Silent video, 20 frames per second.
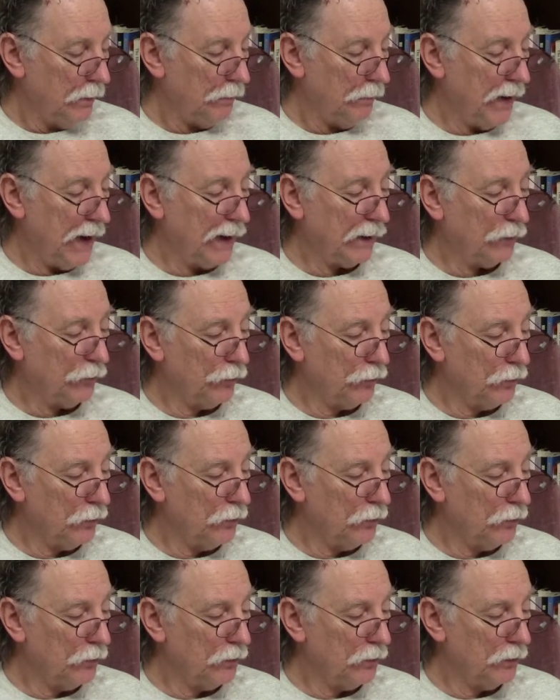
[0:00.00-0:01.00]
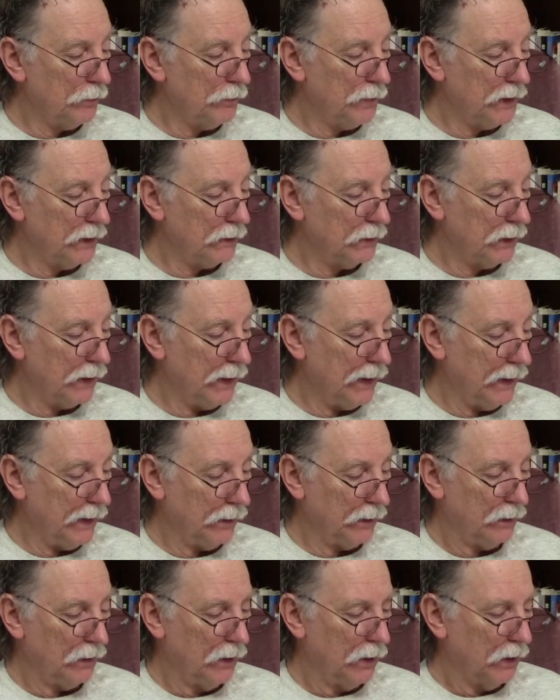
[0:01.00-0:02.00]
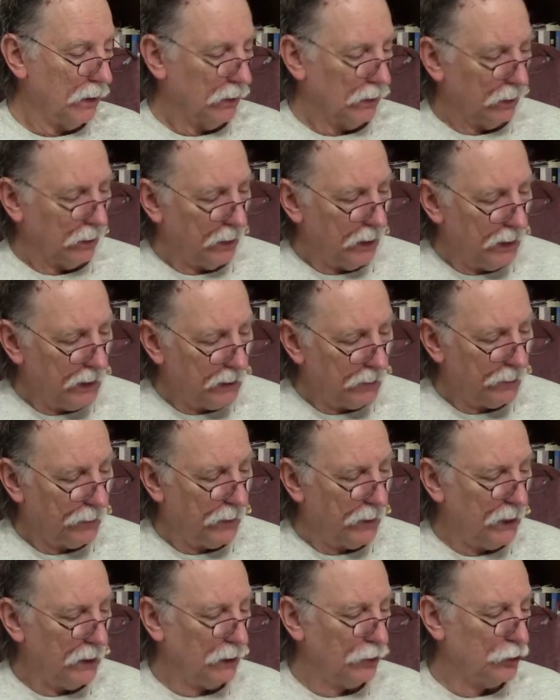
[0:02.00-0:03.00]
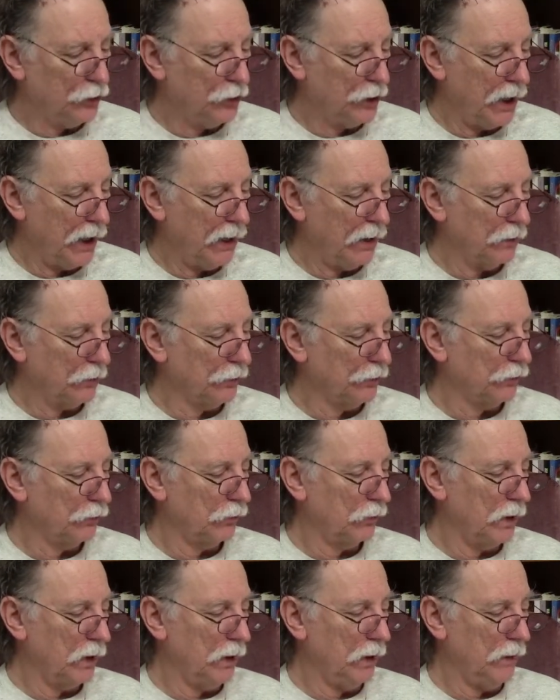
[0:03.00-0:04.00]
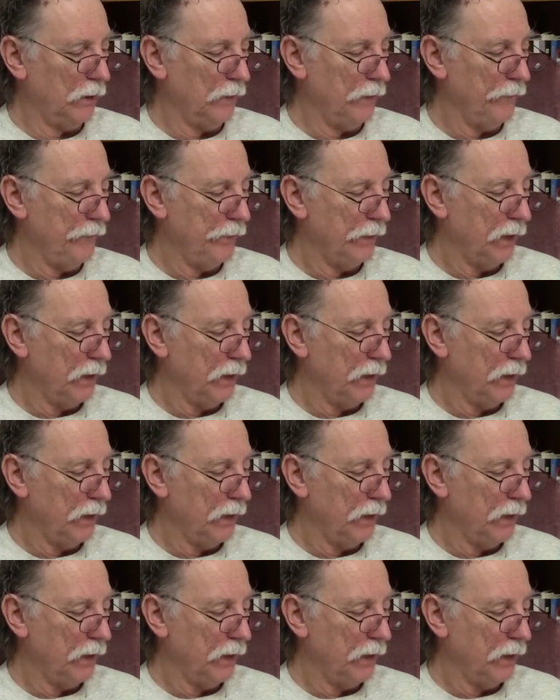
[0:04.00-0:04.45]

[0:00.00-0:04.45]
back through the midland, lengthening channels run,